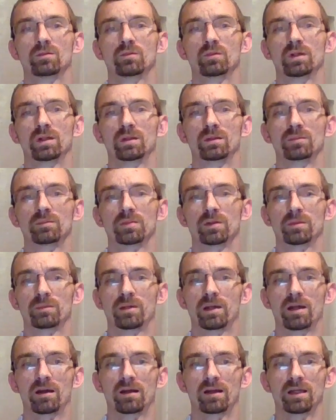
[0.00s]
when
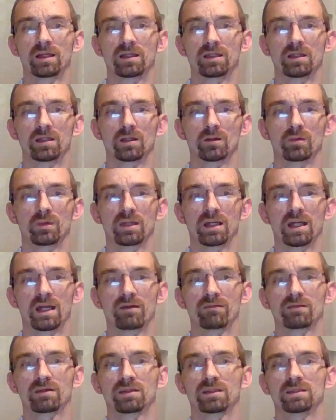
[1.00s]
preparing, we
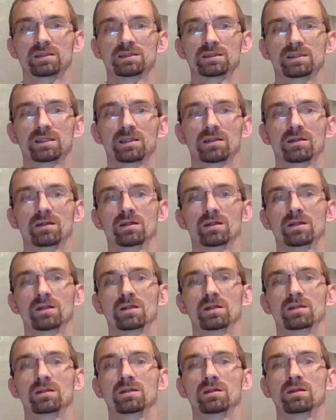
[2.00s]
have
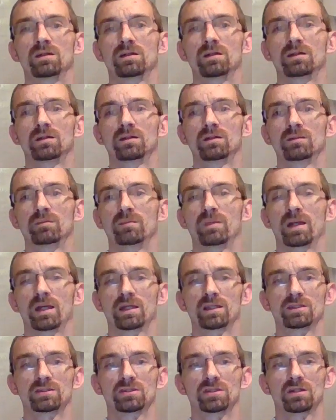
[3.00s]
considered
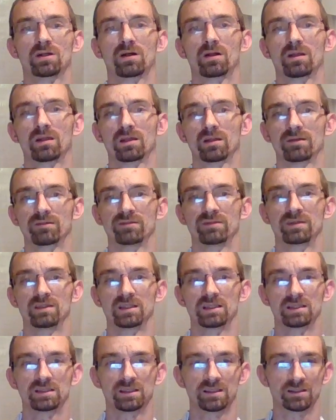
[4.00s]
making sure all of
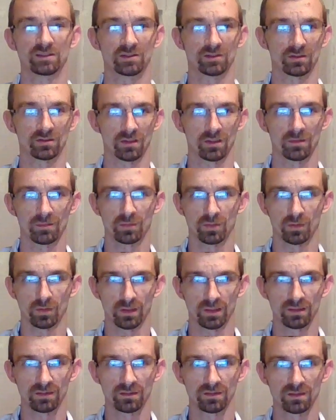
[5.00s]
the teachers are on
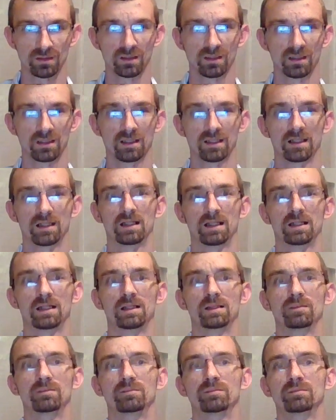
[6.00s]
board,
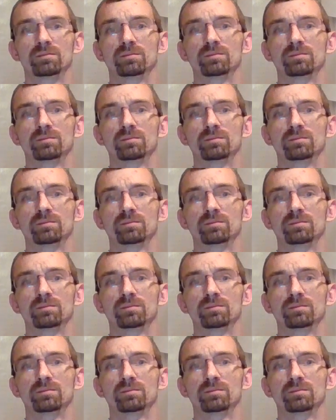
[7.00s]
um,